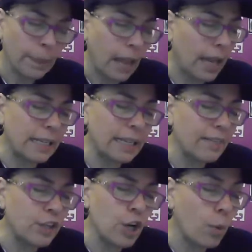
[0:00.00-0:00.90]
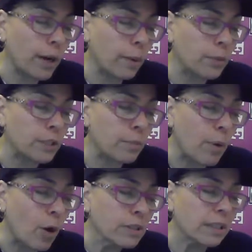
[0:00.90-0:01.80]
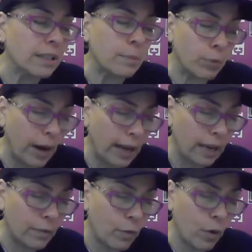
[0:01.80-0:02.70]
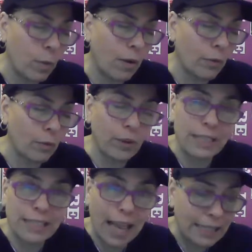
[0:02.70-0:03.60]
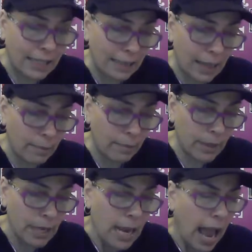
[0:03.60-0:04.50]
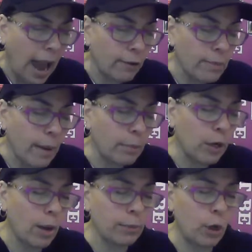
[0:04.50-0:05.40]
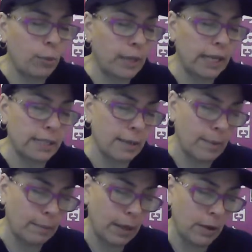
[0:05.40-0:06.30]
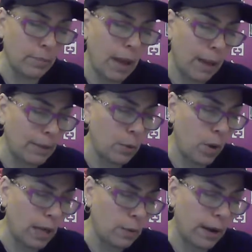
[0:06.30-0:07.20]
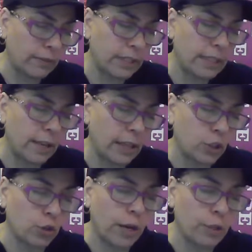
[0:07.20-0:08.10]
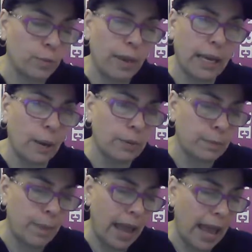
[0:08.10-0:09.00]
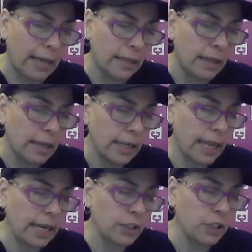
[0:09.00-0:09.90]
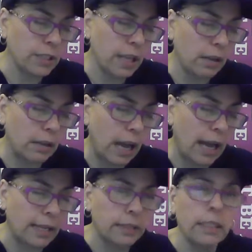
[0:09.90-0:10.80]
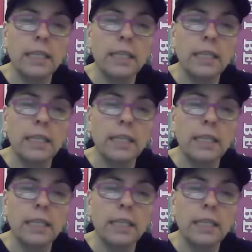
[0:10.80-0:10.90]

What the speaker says: I didn't even know what I was supposedly praying for while reciting them. I remember coming home and asking my mother, "Mommy, why do I have to tell that strange man I was bad? Can't I just tell God?"